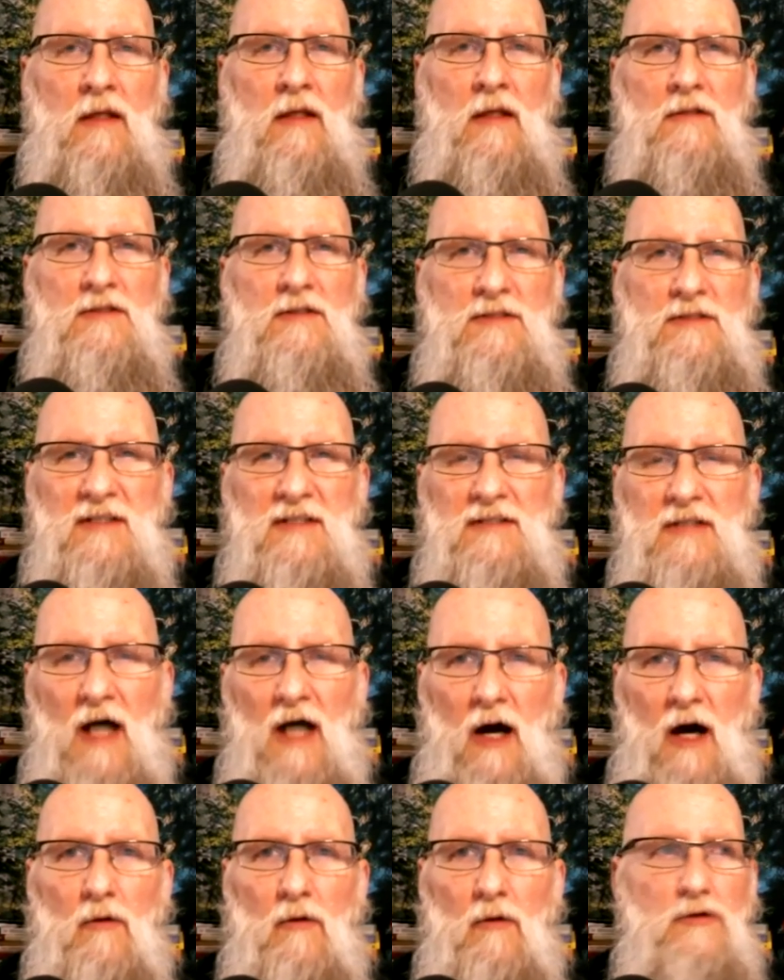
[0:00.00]
Sit
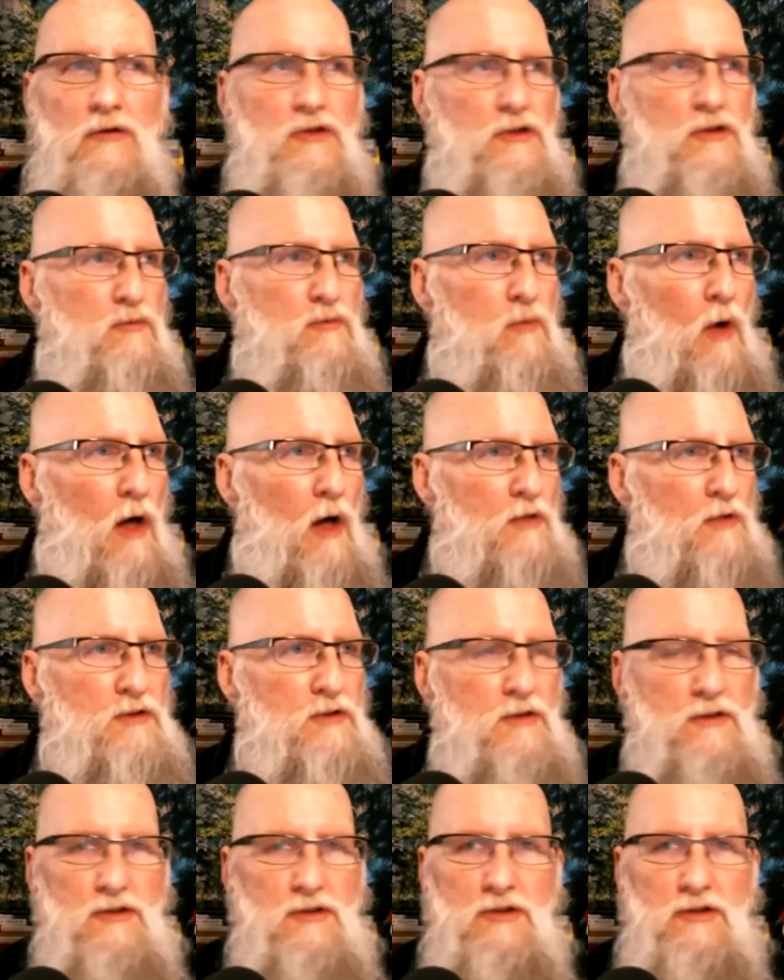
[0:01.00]
down and just watch
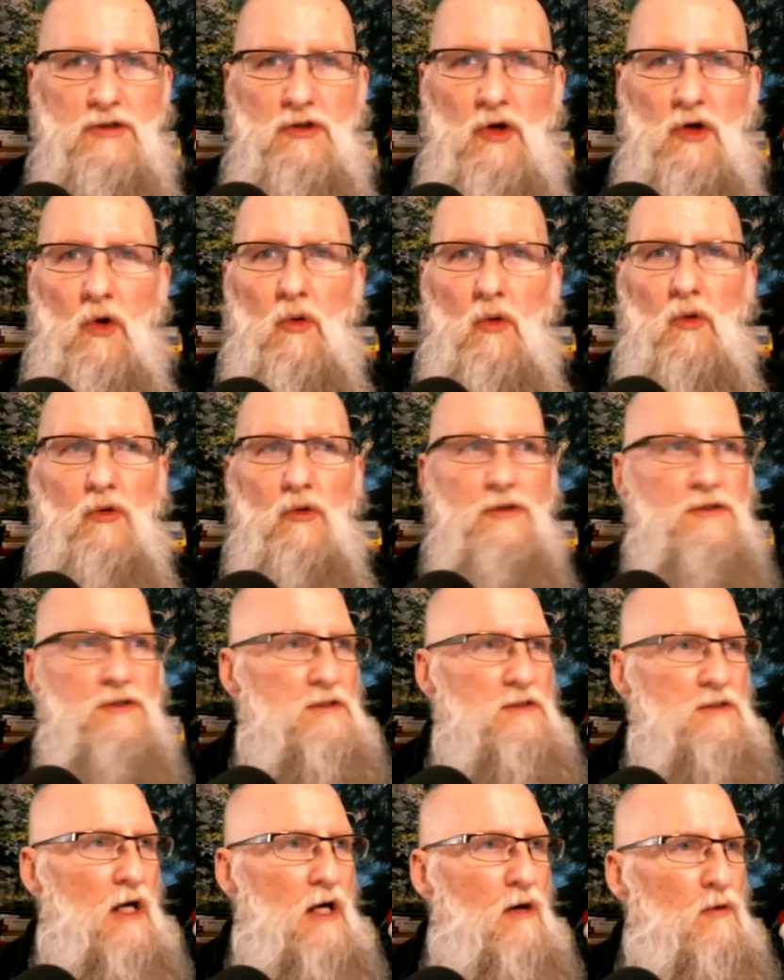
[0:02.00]
the snow or
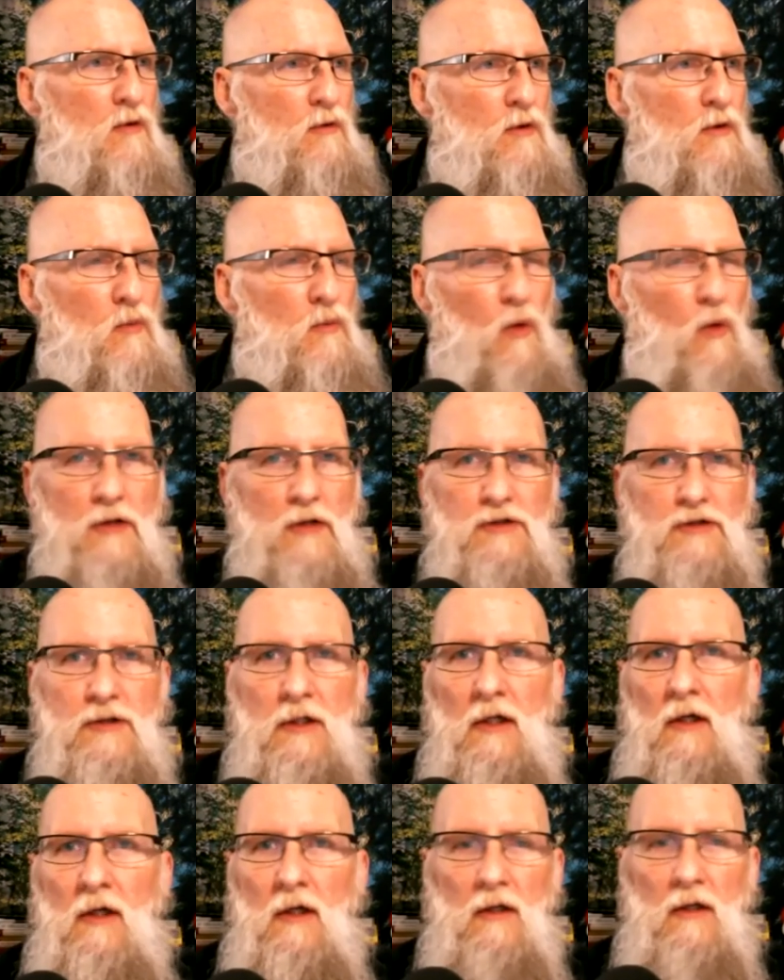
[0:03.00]
sit down and watch
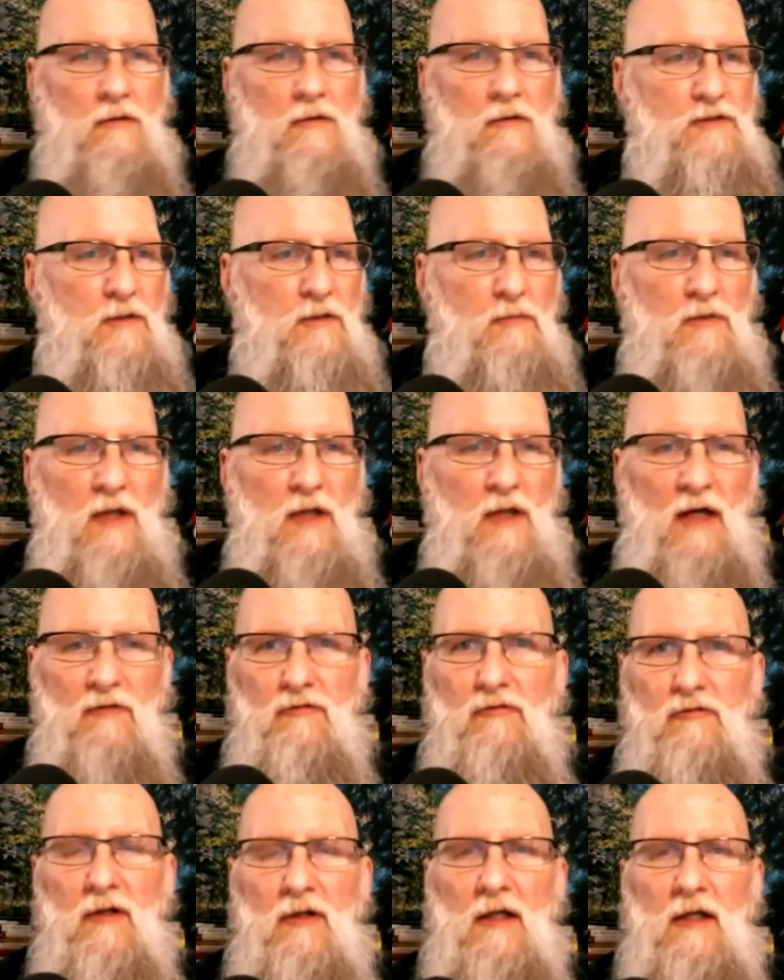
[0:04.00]
some
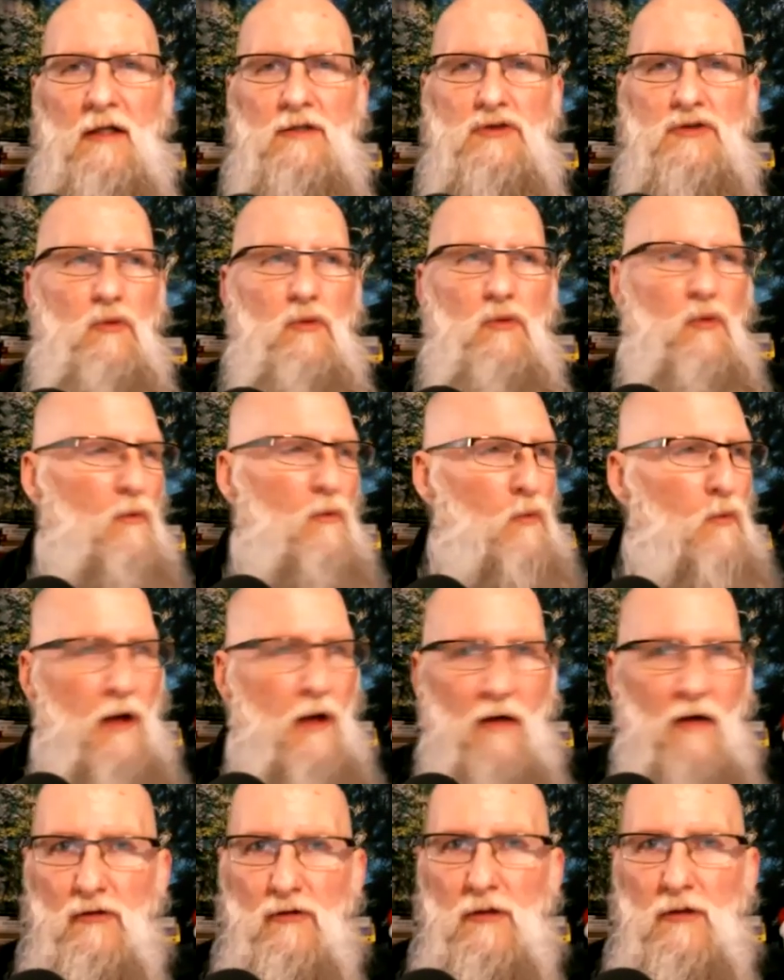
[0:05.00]
Netflix or
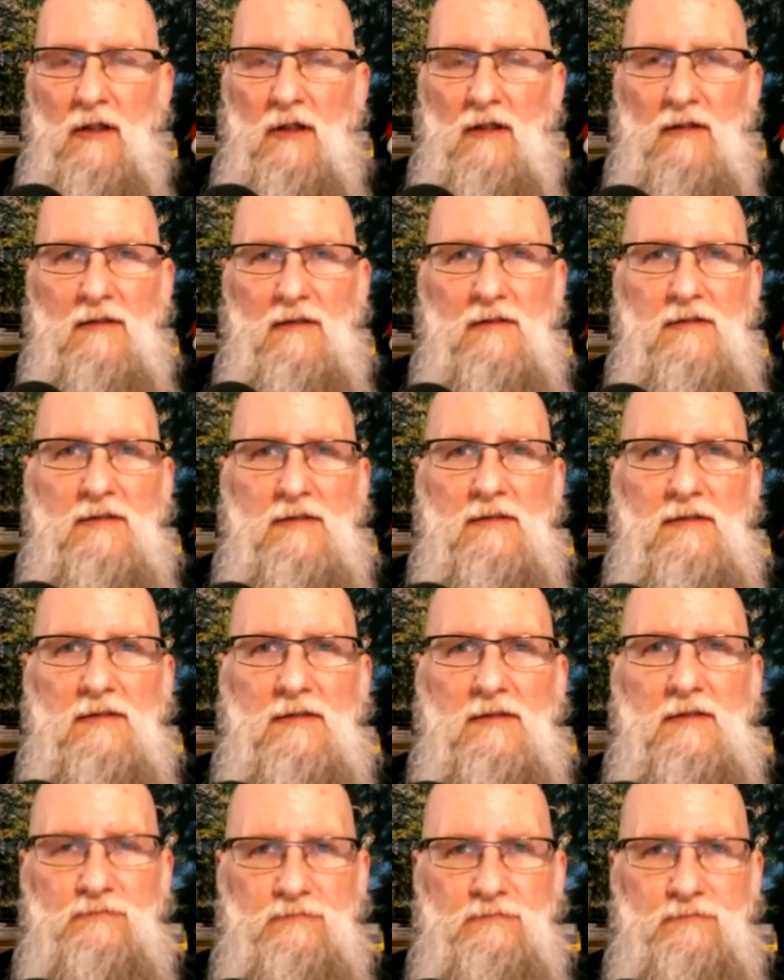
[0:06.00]
whatever it is.
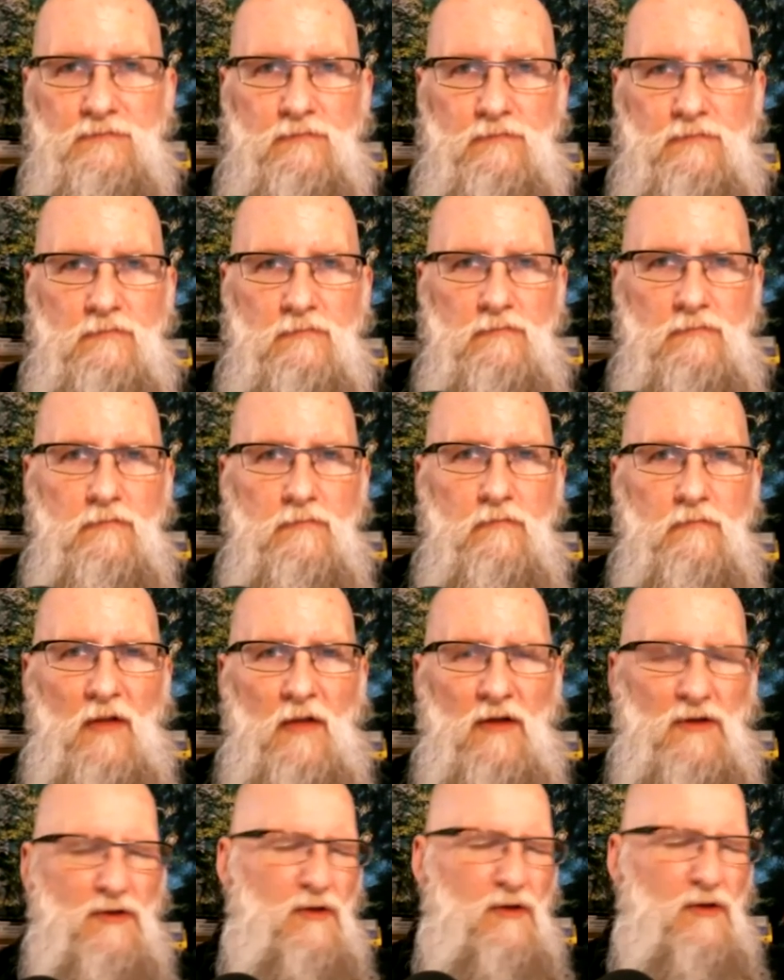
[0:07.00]

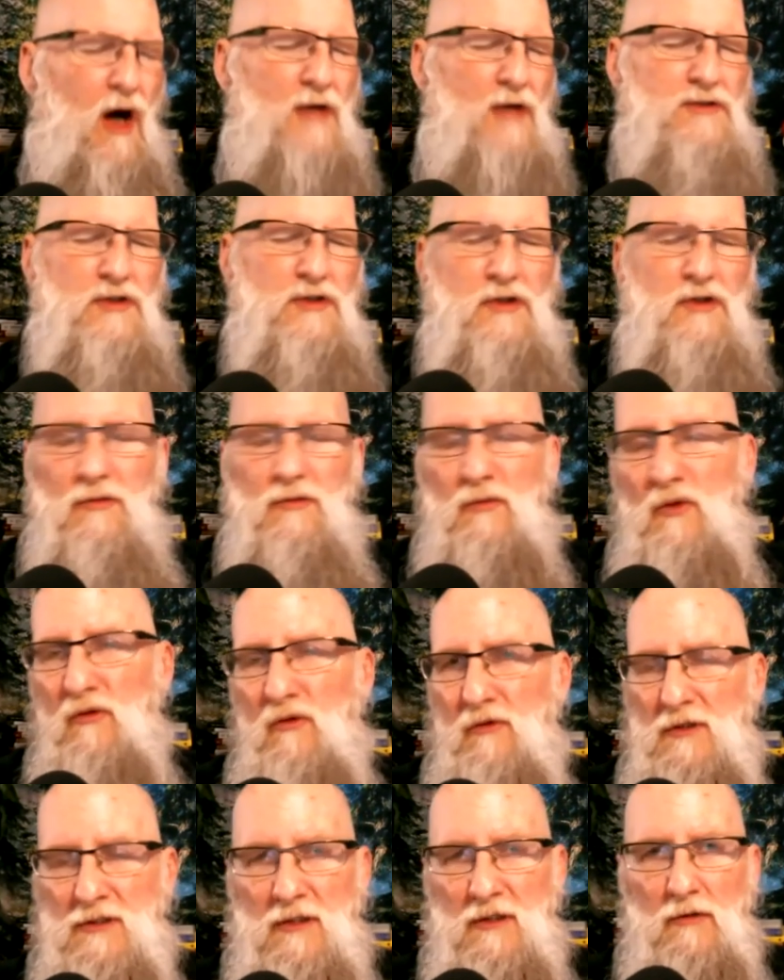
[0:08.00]
There's lots of good
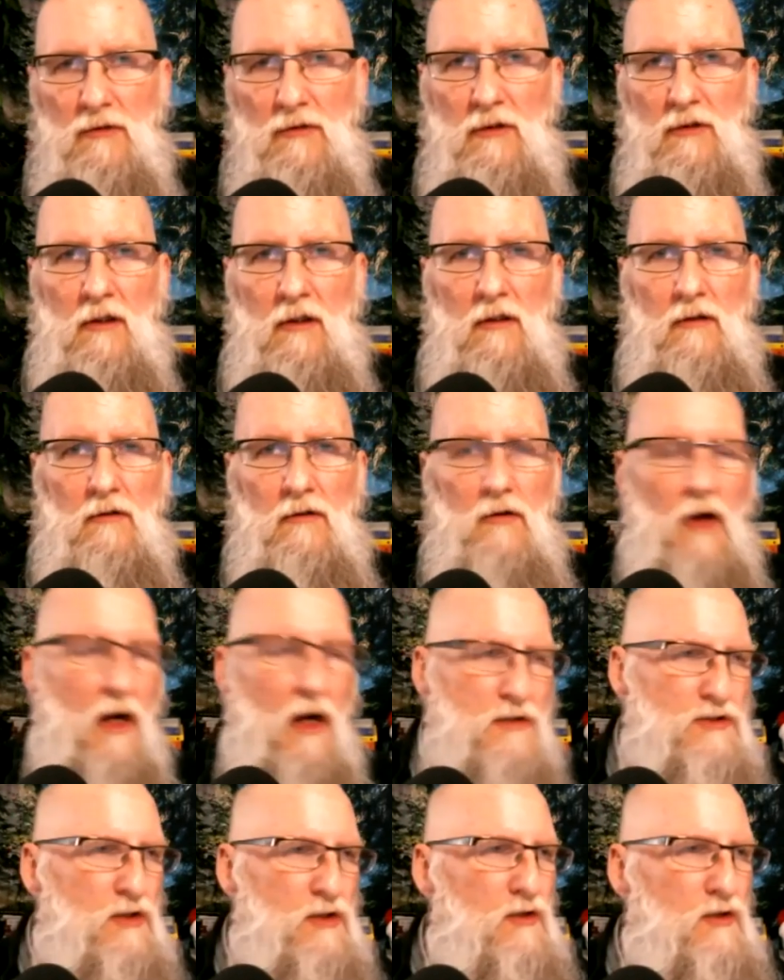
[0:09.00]
movies out there,
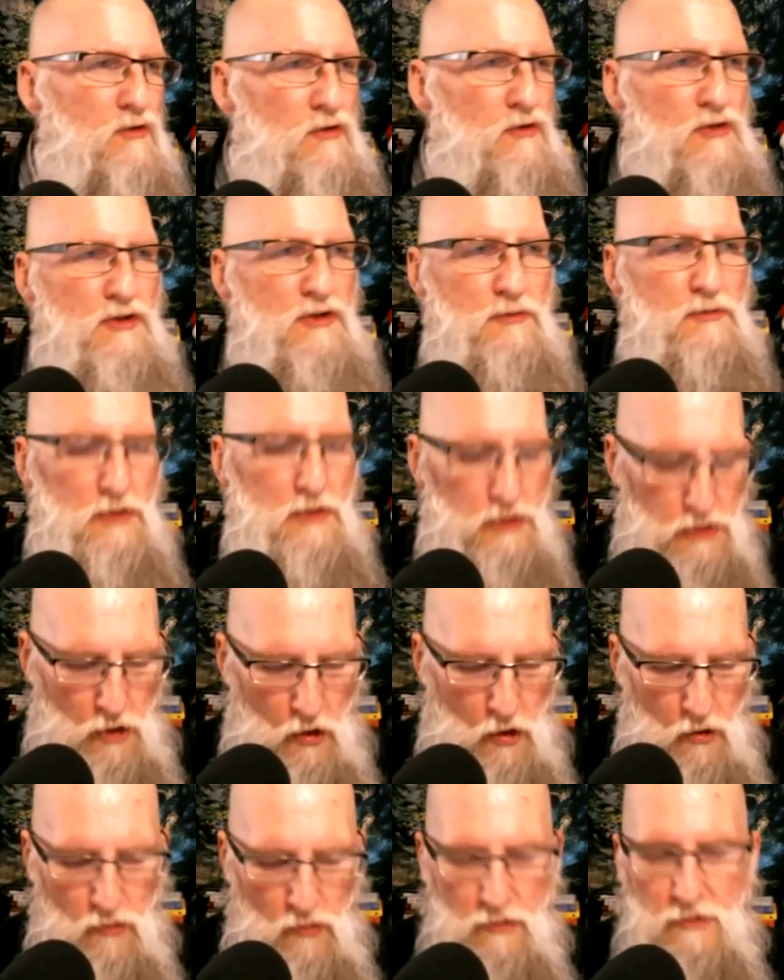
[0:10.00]
lots of good Christmas
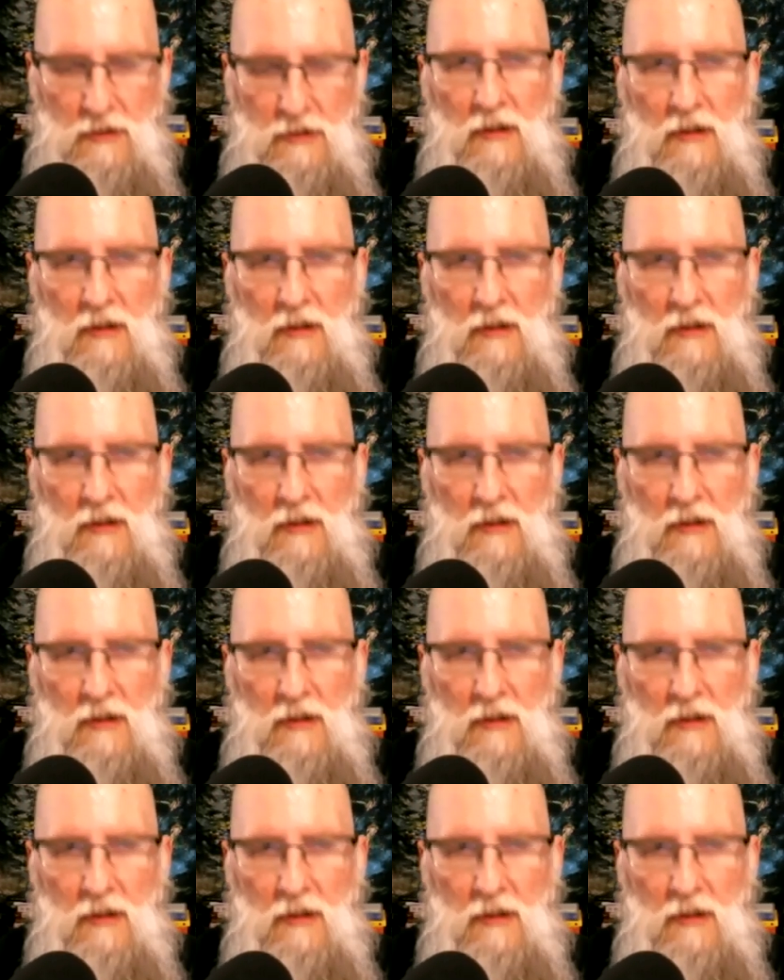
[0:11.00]
shows.